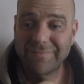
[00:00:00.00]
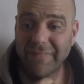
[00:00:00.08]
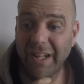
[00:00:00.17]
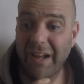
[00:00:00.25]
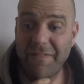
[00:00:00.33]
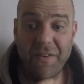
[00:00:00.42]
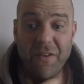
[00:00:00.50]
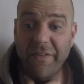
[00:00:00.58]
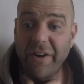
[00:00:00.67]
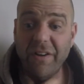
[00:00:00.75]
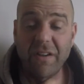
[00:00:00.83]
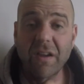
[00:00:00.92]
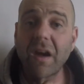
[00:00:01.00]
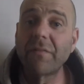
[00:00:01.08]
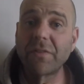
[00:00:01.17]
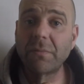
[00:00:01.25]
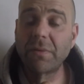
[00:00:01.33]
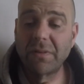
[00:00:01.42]
And I felt very
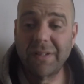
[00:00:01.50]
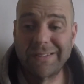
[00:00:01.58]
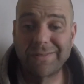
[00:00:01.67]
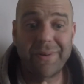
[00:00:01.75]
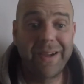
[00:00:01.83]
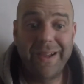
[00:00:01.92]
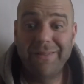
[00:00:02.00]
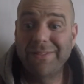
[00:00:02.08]
uncomfortable, and that's why I